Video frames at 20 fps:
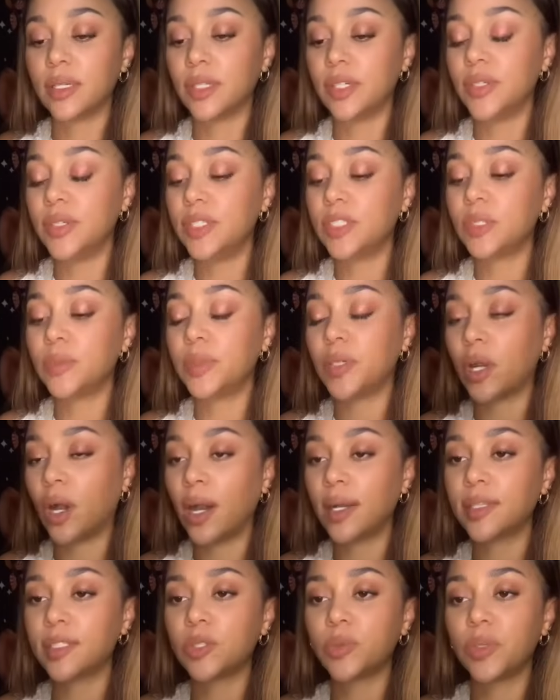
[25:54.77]
You need to be
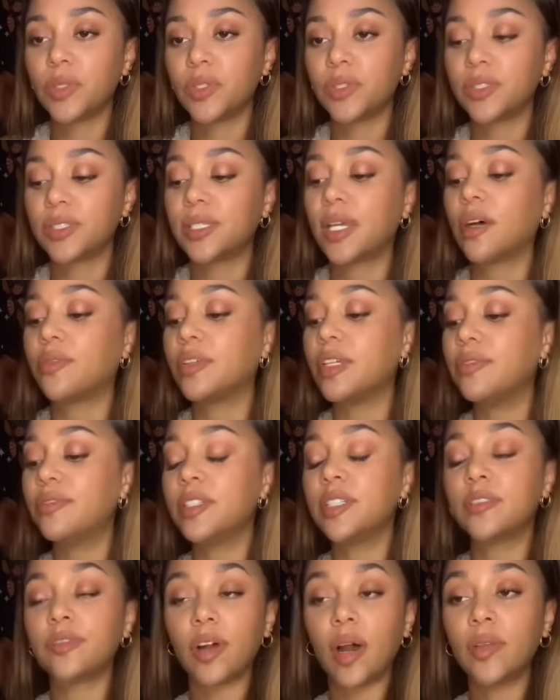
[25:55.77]
honest with yourself. Even
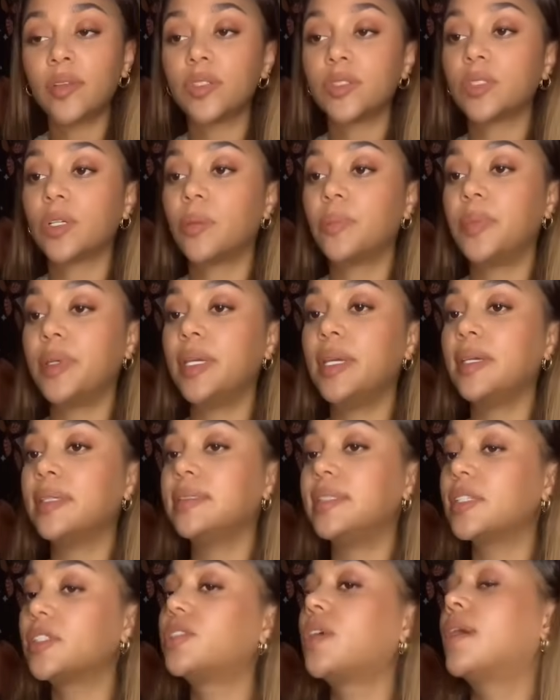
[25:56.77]
if others are being
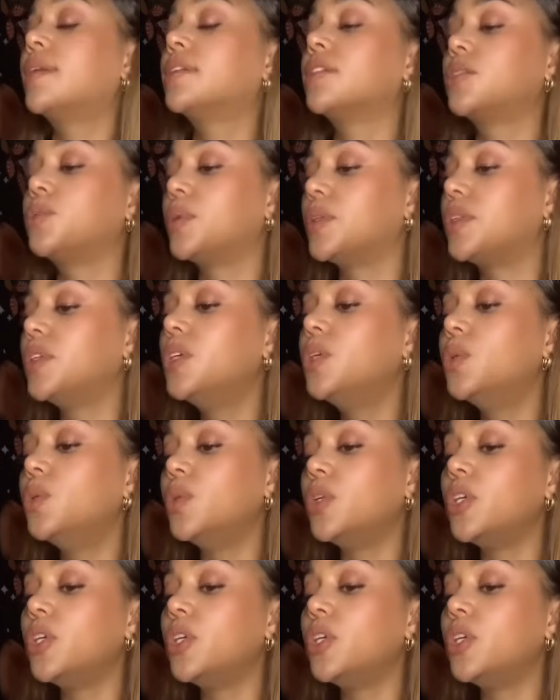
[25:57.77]
dishonest with you,